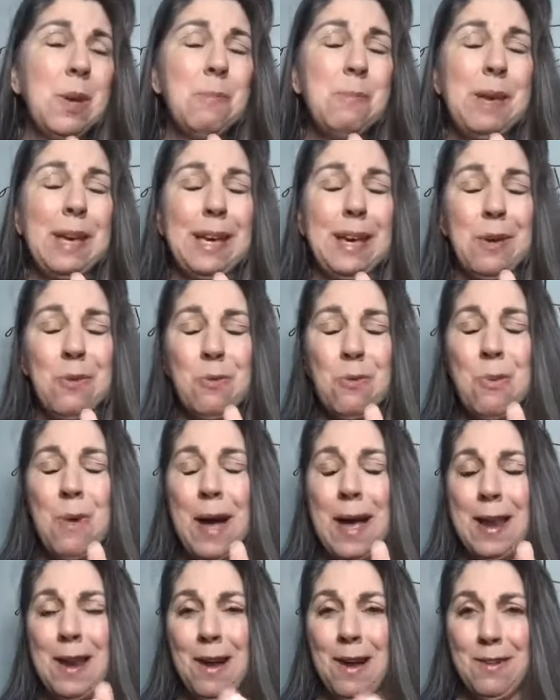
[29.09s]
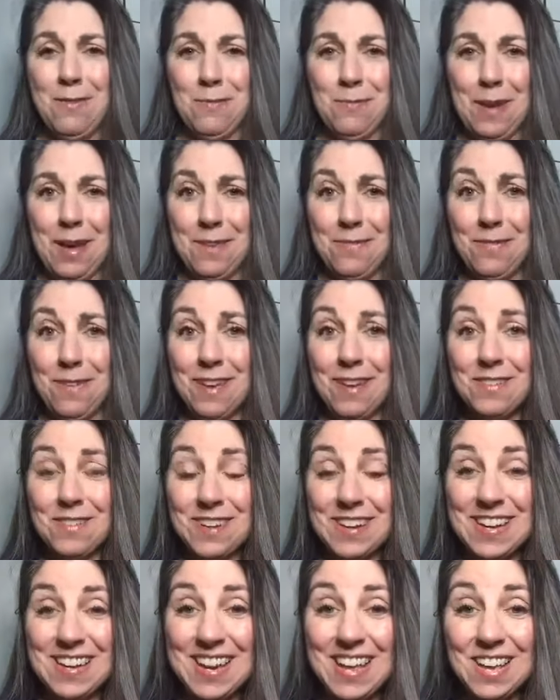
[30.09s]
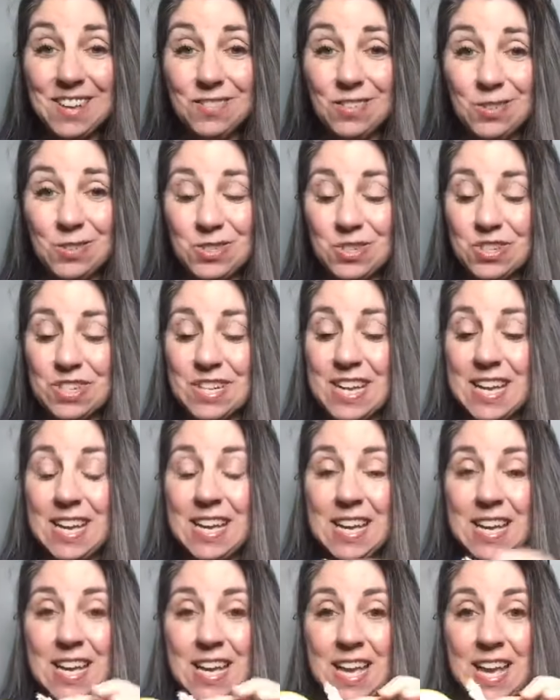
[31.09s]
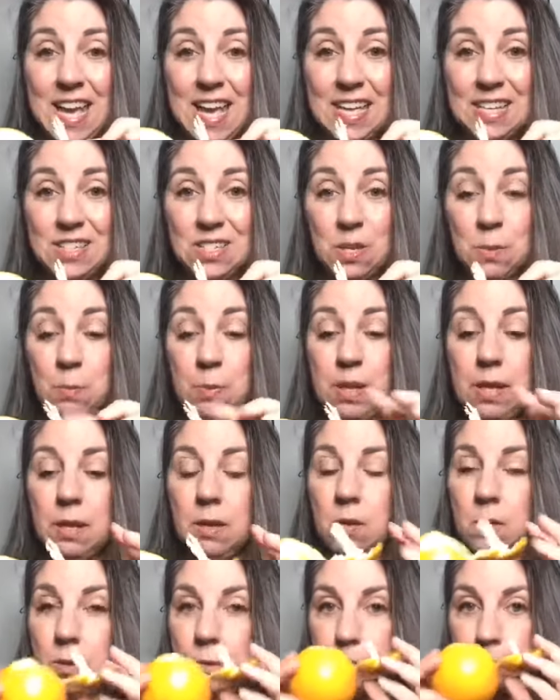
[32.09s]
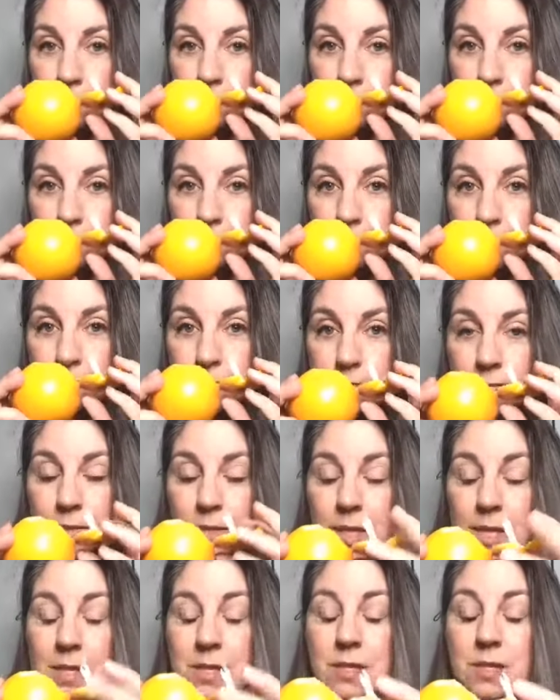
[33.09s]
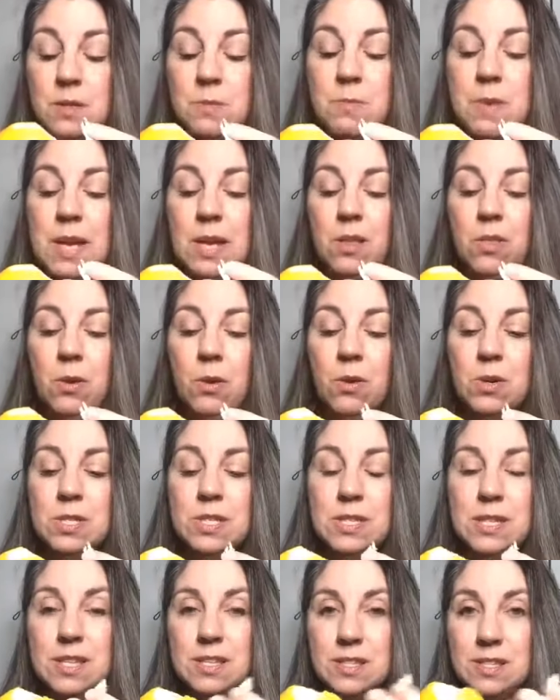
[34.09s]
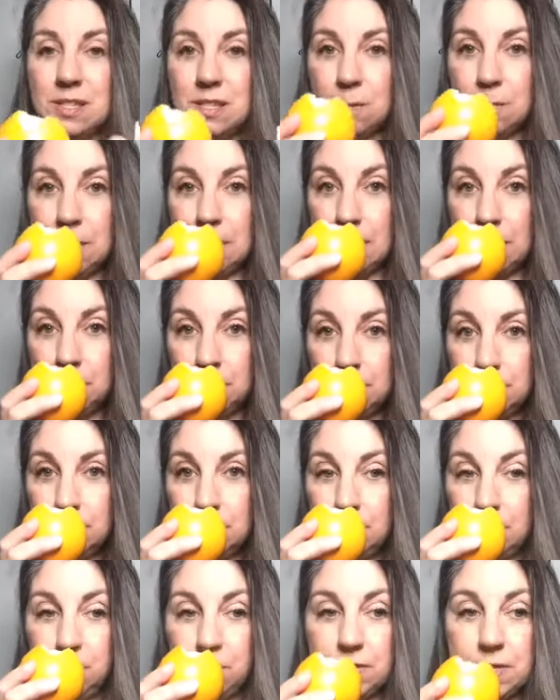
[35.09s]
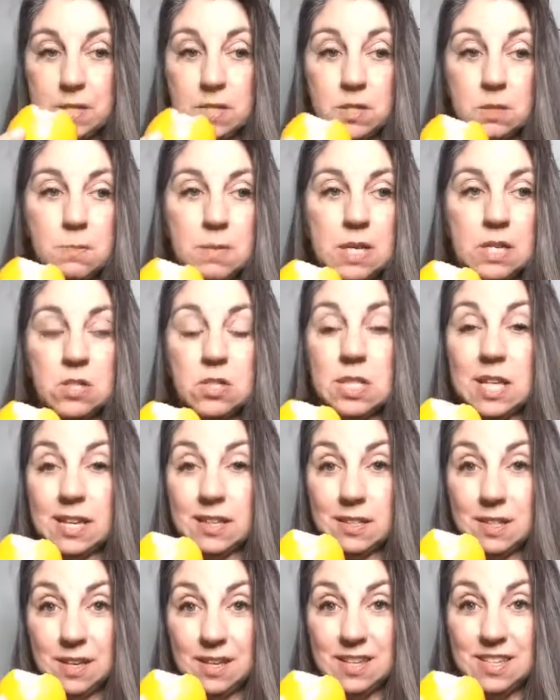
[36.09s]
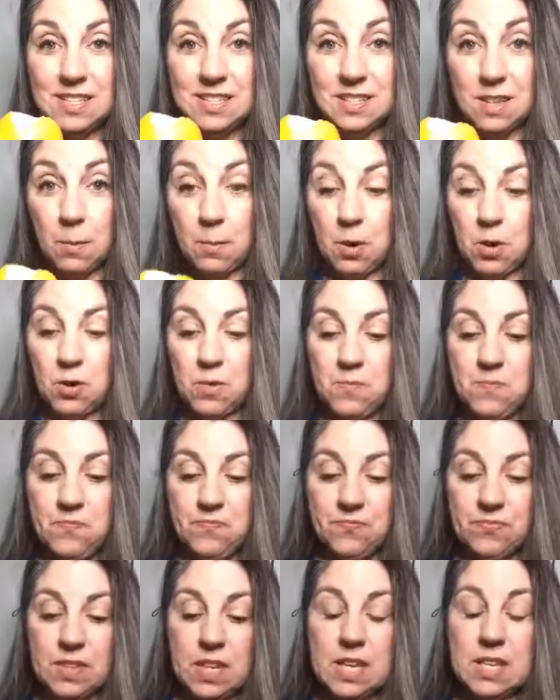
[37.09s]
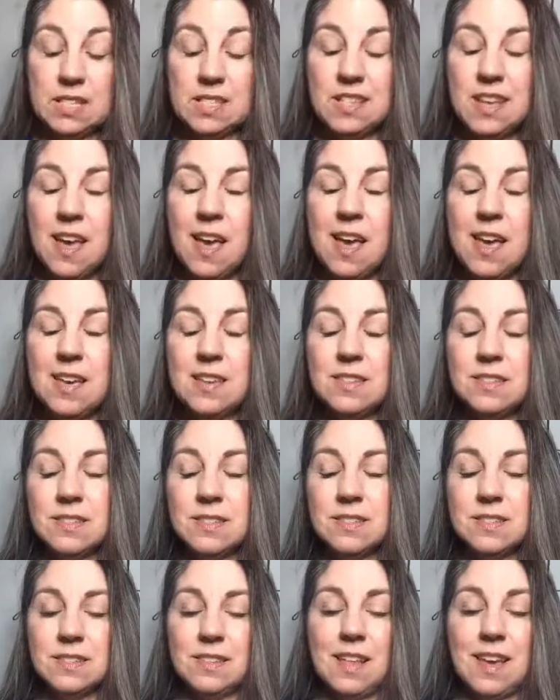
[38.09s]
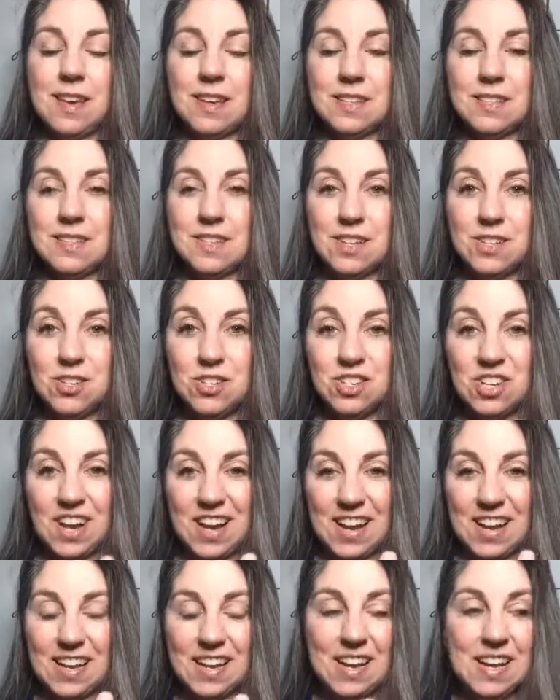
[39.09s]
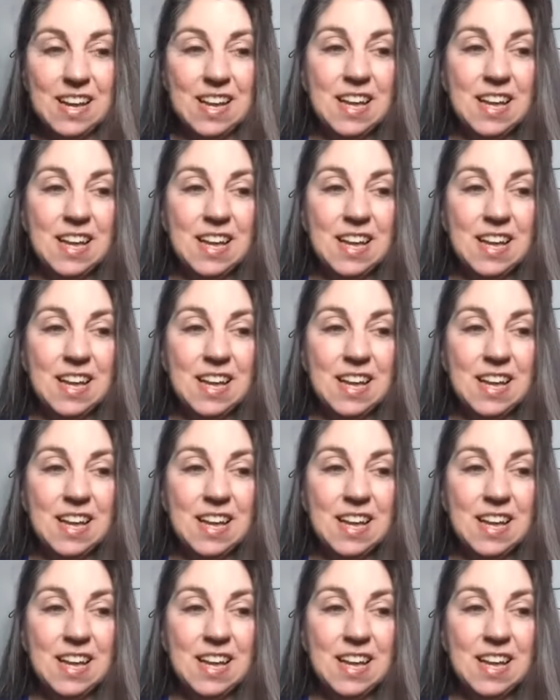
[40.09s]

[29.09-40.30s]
pick it right off my favorite navel tree, and to peel and smell the orange. To me, this smells like summer. It tastes like sunshine.